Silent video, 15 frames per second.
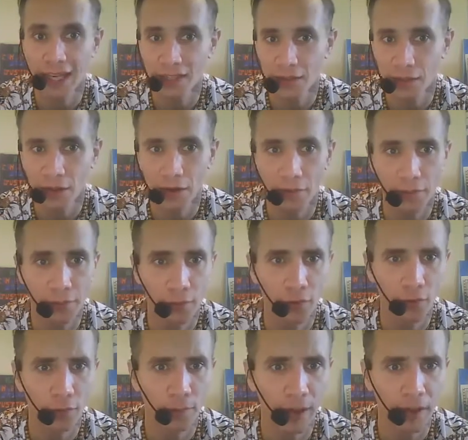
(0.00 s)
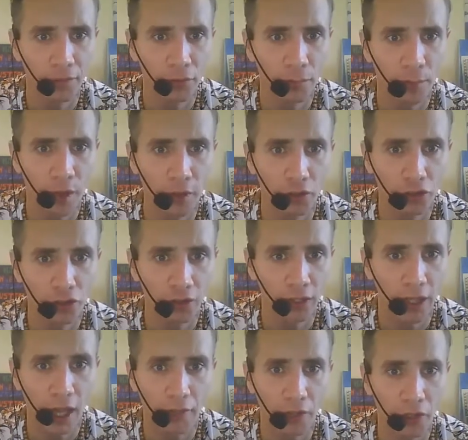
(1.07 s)
as the 4th Matthew Park
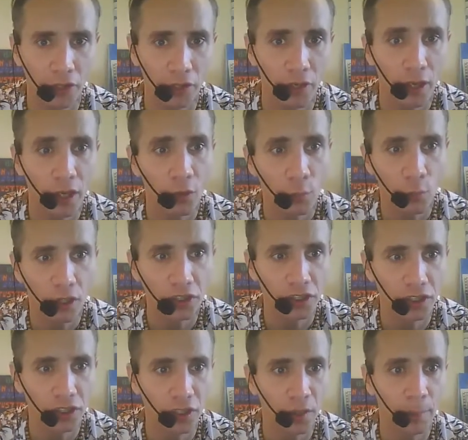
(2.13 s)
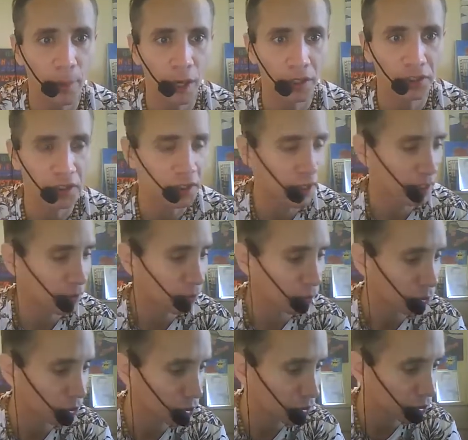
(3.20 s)
Street, London, which is party's
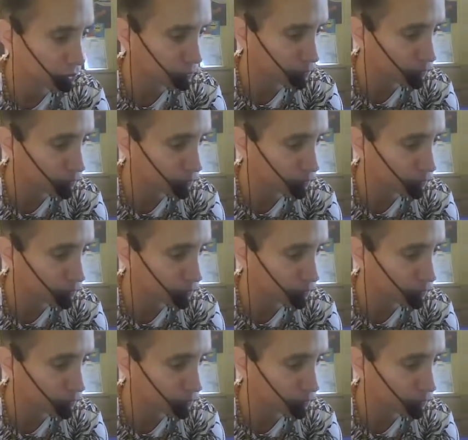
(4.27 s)
headquarters.